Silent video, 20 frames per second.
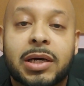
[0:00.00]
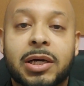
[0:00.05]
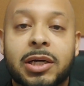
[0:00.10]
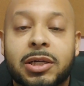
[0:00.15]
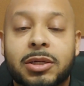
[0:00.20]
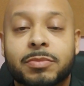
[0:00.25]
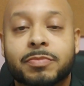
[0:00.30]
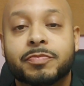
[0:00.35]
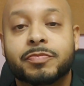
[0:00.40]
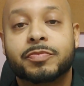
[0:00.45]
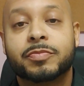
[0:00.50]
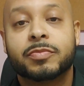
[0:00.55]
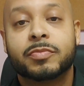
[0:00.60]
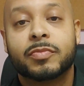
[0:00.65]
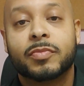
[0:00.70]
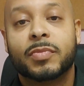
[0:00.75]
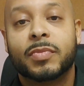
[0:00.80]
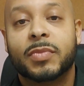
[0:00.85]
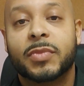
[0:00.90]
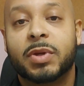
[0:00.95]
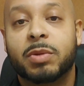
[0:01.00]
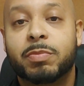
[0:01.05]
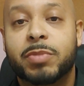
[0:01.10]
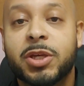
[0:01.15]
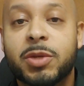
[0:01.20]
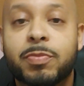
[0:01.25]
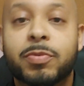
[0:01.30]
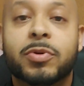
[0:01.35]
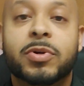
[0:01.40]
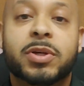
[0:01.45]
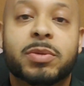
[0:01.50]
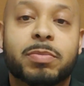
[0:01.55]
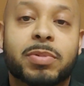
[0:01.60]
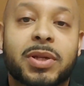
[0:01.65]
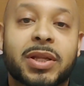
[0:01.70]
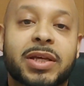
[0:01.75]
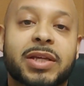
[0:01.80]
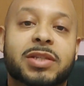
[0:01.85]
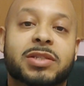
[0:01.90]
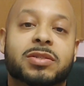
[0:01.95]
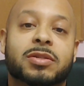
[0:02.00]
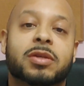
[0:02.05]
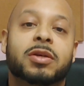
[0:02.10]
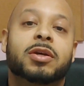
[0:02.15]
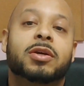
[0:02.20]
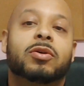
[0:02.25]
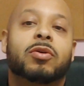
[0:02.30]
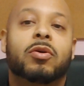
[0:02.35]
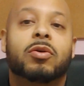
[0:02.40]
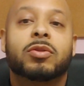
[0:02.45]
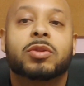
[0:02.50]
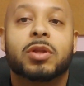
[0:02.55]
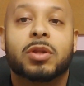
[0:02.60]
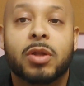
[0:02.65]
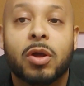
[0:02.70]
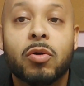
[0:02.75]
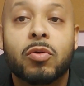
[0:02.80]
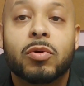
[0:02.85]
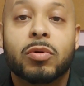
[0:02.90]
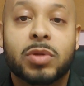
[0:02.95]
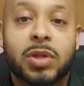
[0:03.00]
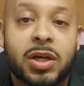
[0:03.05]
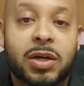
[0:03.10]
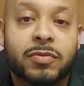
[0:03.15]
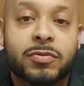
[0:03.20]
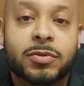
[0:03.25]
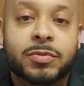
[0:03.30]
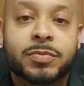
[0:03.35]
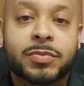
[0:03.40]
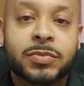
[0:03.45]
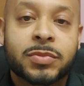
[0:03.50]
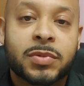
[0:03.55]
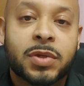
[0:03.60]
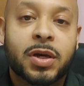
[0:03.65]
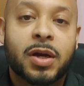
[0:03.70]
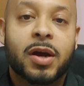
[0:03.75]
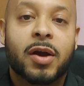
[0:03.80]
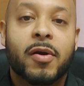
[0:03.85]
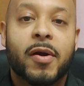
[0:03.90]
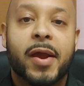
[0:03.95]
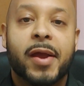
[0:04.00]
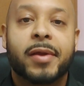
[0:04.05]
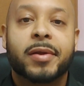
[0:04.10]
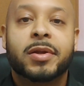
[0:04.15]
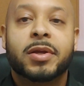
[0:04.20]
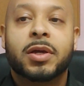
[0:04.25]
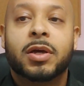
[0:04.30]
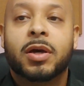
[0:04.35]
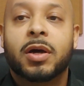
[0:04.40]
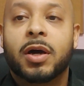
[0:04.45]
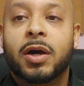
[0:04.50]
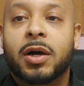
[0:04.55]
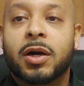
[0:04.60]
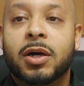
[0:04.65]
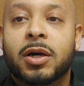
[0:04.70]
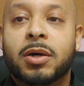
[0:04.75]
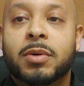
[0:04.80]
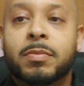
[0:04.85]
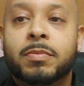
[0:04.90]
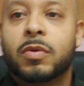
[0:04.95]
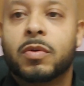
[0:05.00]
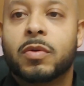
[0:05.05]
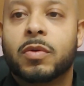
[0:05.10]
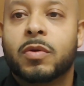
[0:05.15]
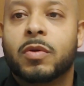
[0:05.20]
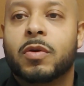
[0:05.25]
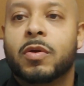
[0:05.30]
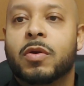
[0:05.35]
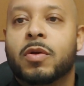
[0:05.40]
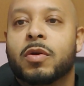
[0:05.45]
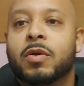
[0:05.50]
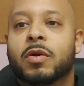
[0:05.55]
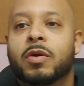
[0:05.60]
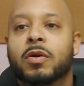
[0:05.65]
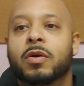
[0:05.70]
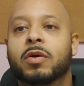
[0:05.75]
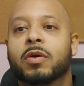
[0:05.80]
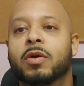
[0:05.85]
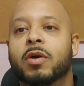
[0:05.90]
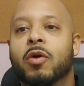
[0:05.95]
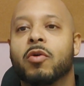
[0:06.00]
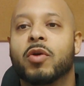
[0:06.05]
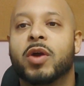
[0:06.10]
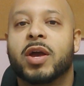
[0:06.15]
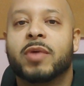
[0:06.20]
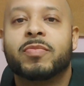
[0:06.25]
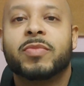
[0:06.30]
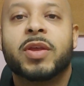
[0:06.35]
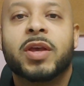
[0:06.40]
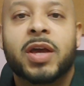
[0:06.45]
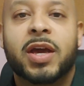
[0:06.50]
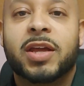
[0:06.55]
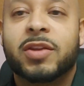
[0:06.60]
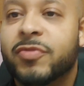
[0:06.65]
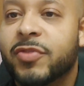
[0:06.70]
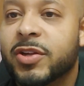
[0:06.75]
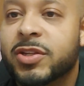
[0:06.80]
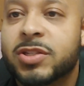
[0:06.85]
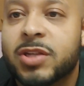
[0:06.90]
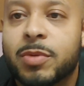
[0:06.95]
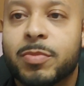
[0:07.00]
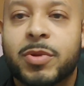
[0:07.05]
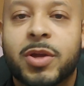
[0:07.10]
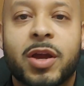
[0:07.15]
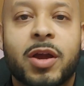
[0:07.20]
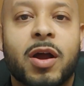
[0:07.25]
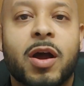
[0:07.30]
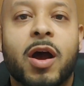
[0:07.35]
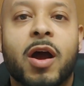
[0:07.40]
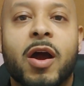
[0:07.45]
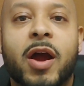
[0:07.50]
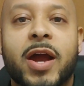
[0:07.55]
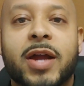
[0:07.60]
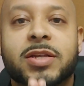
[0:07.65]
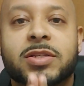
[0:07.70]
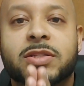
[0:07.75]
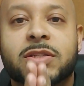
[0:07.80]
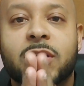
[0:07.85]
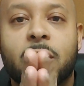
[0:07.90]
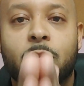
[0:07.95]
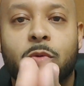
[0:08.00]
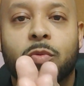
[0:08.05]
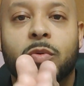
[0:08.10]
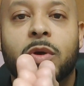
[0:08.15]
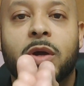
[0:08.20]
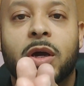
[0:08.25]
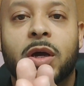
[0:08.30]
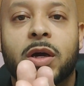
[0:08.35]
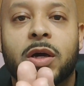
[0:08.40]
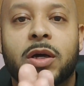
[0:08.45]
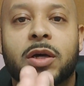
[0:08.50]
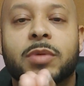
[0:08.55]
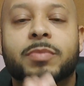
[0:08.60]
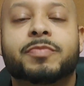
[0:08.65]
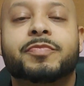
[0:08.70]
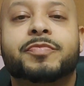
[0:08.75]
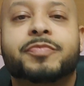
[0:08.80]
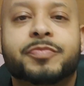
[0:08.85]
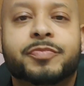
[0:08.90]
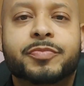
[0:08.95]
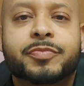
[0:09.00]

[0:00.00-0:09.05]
um, people in place on the local level. All right. Um, okay, had to fix something there. All right, so um,